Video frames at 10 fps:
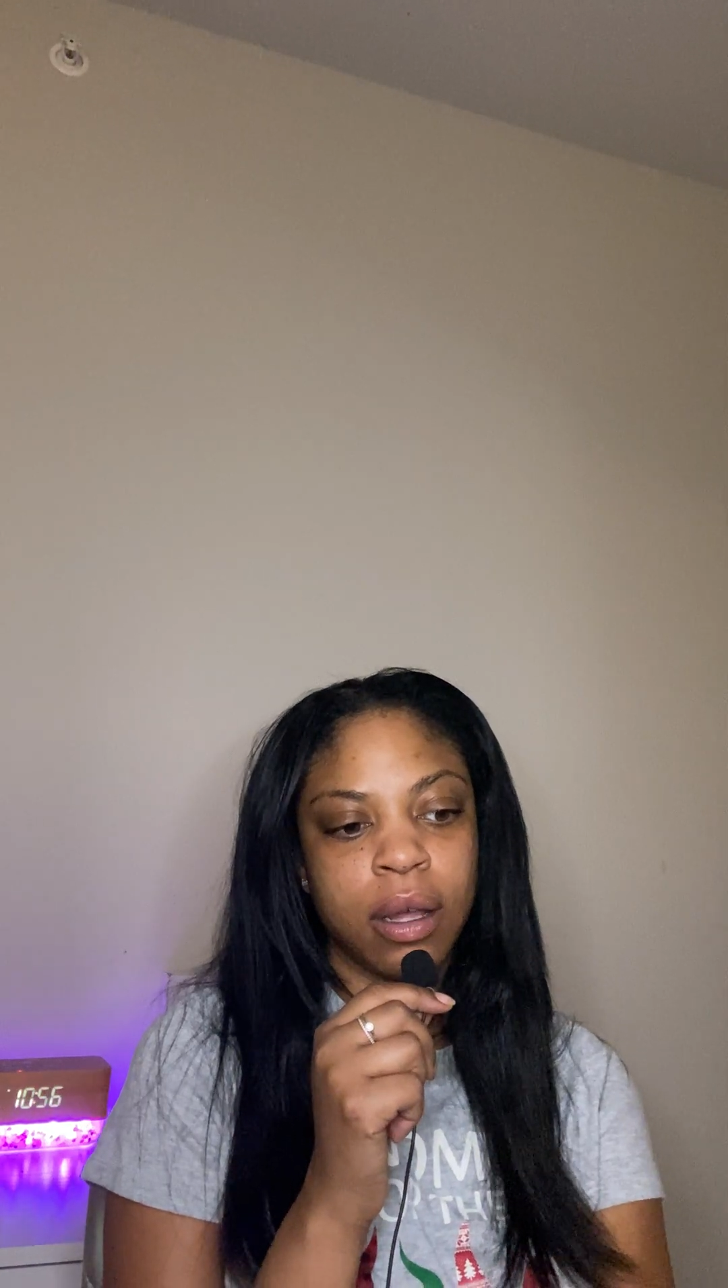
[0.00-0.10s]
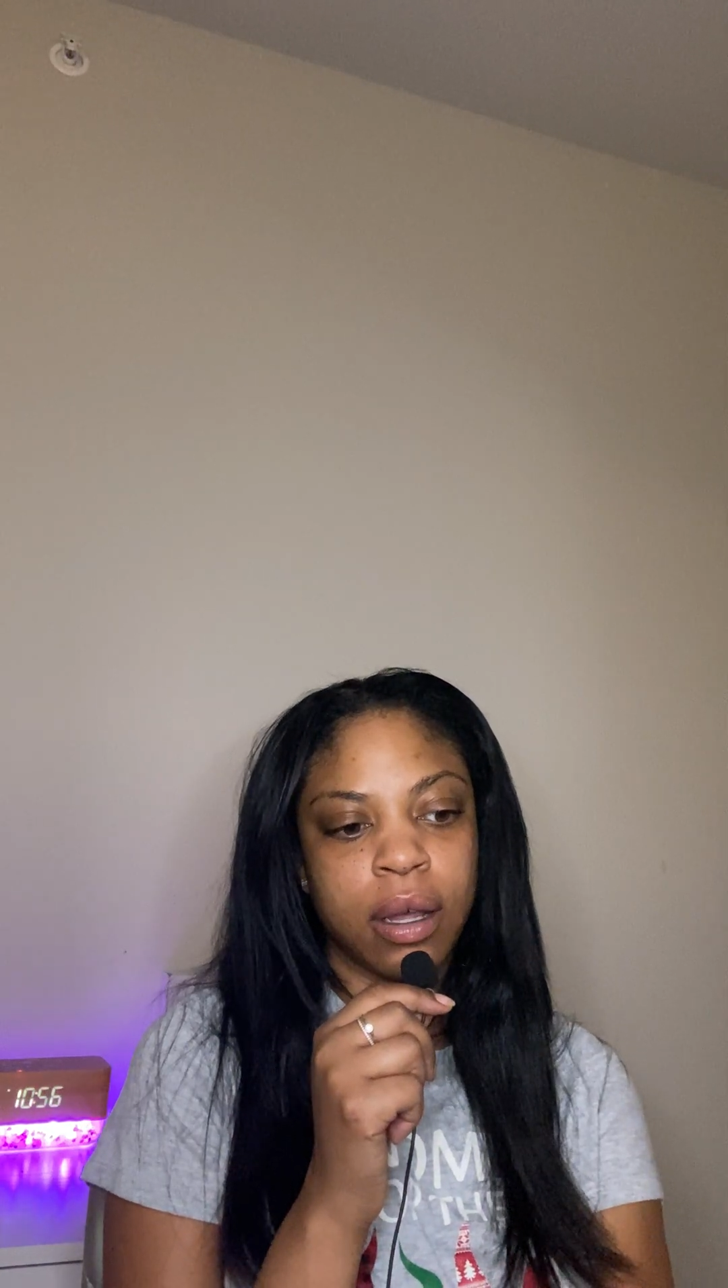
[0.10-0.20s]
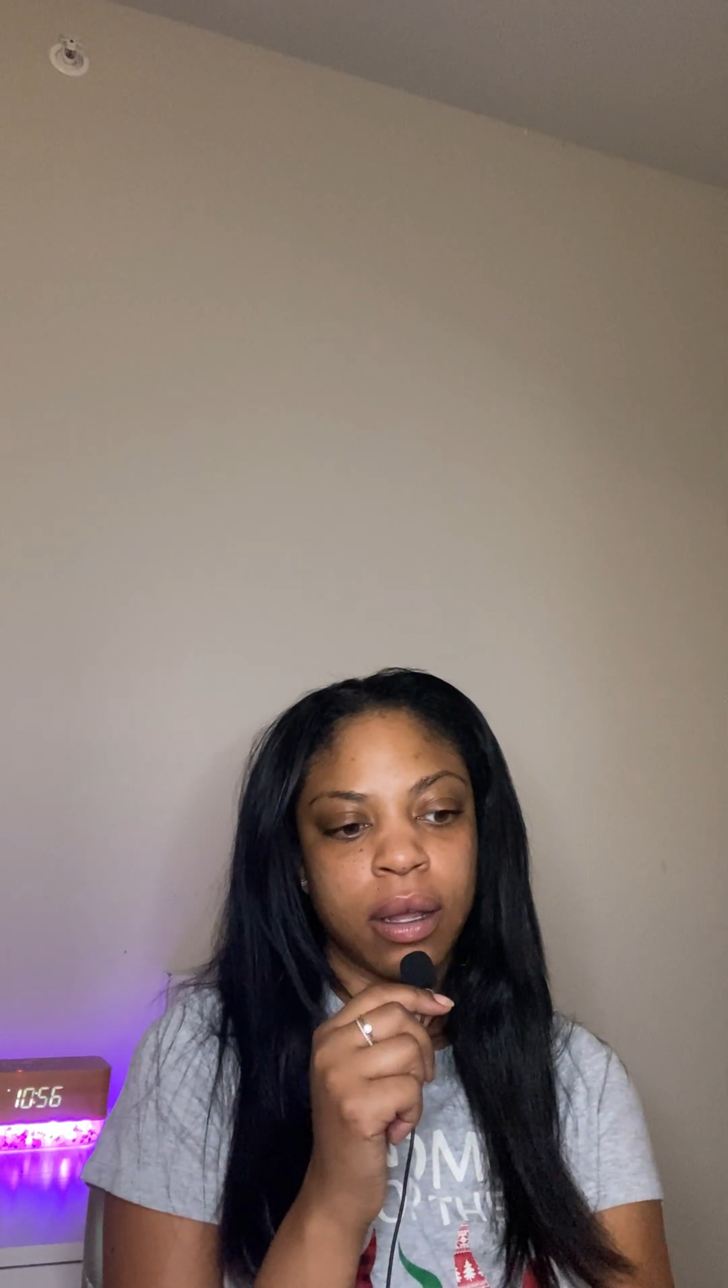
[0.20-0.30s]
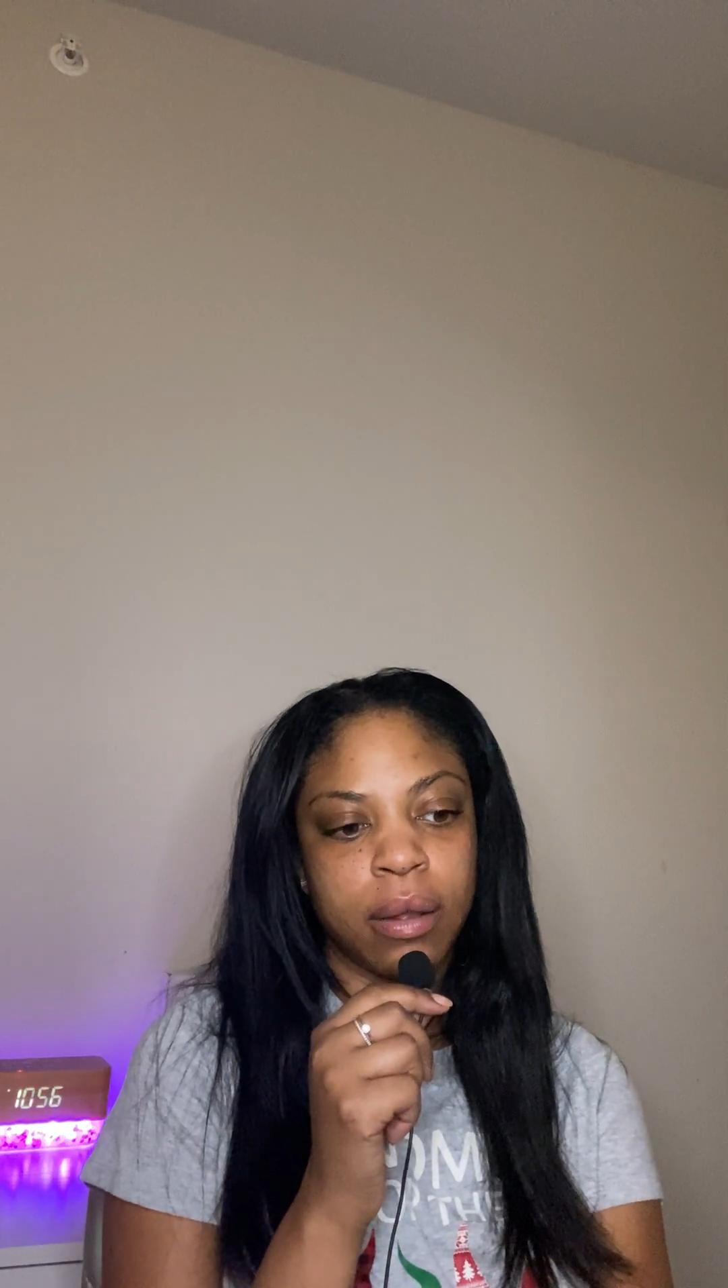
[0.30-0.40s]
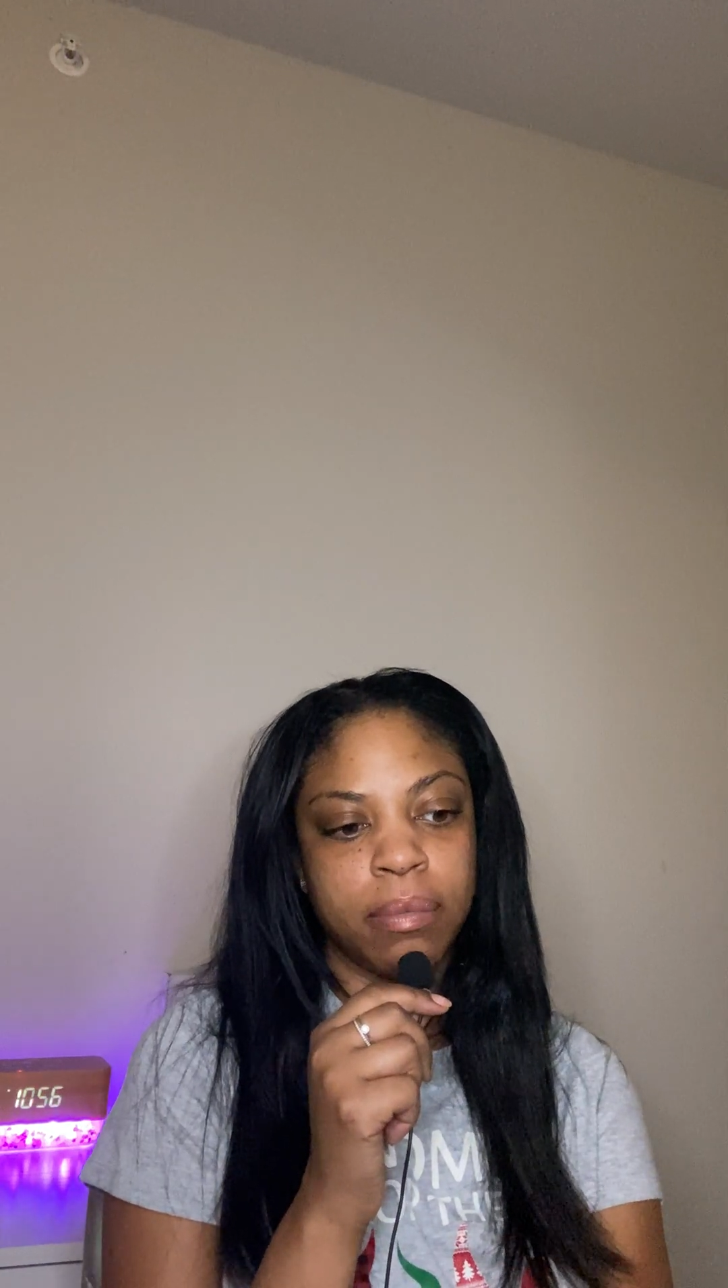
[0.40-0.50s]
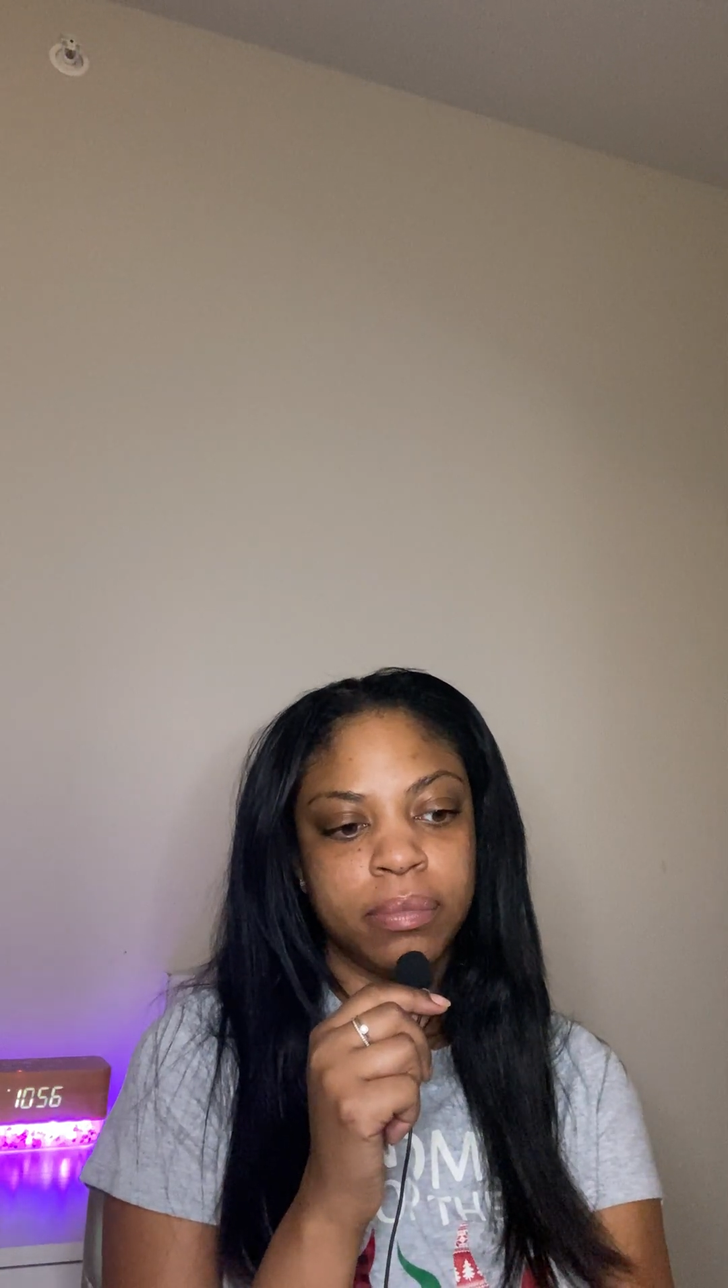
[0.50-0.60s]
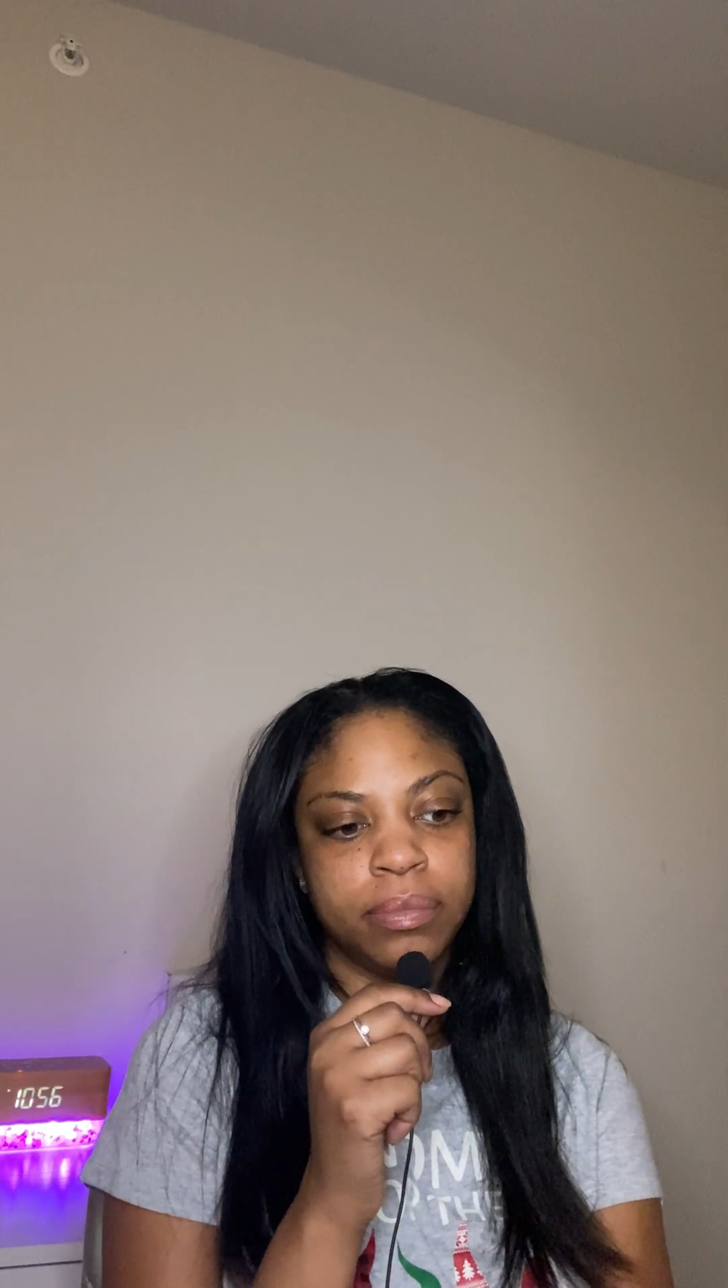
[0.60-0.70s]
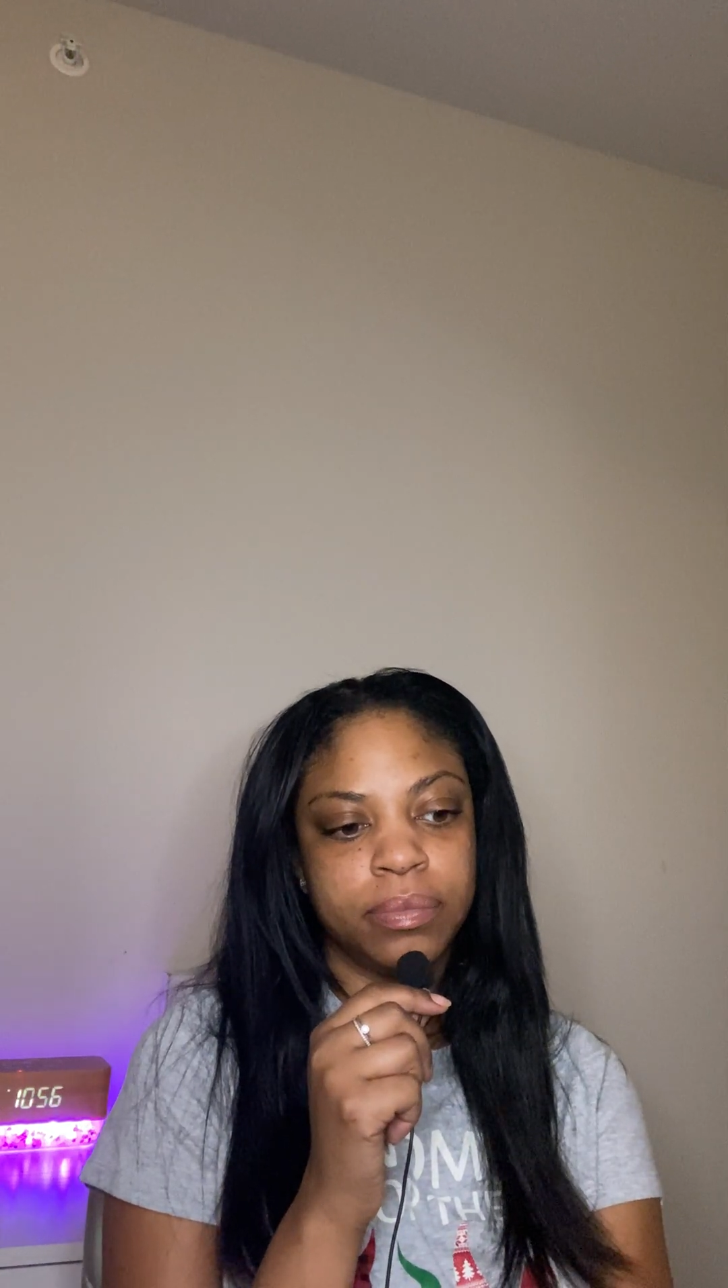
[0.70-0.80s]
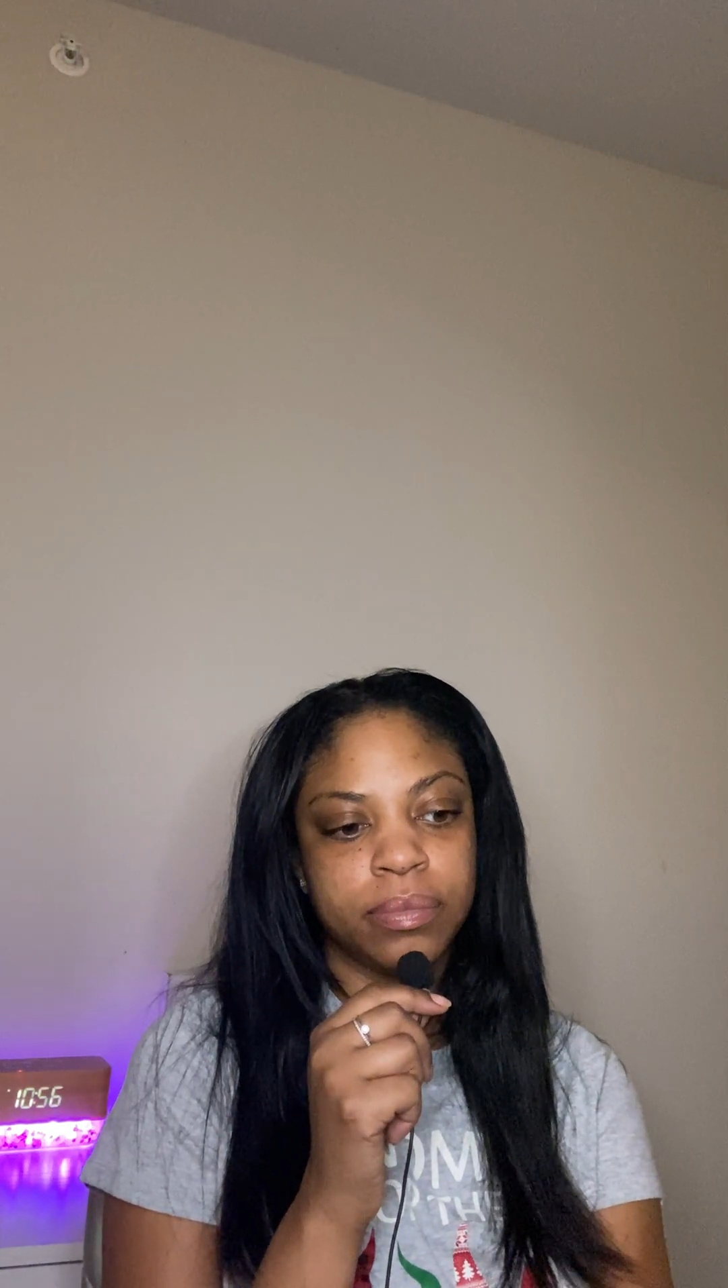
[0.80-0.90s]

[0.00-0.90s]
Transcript: um,